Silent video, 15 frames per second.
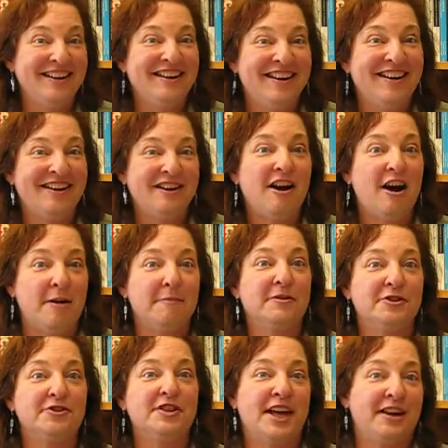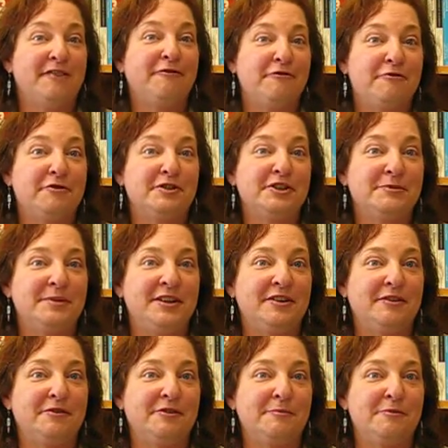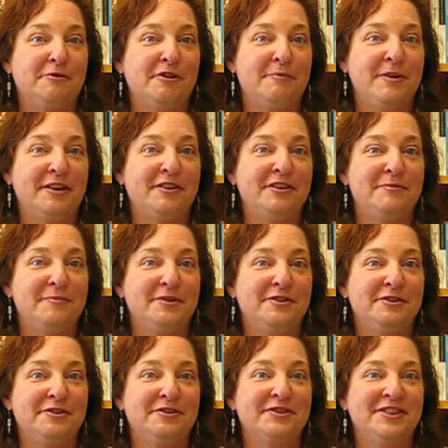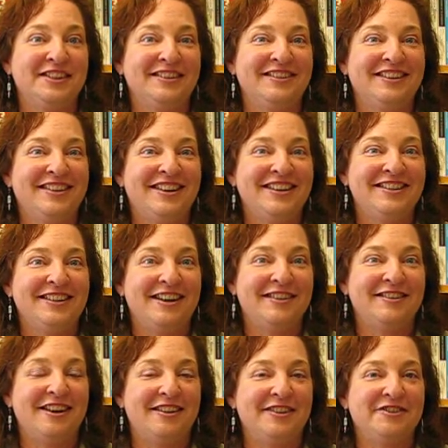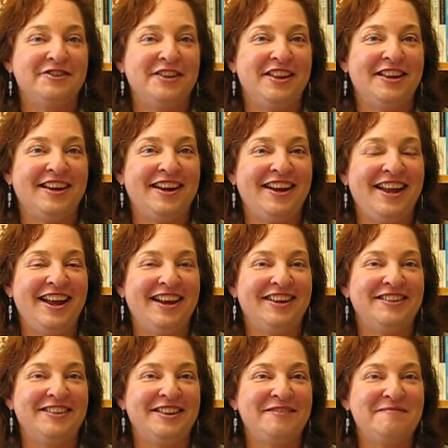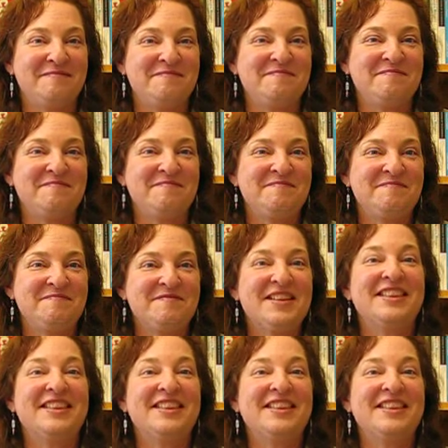accomplish that. It forced me to learn more about computers and technology than I had. So some side benefits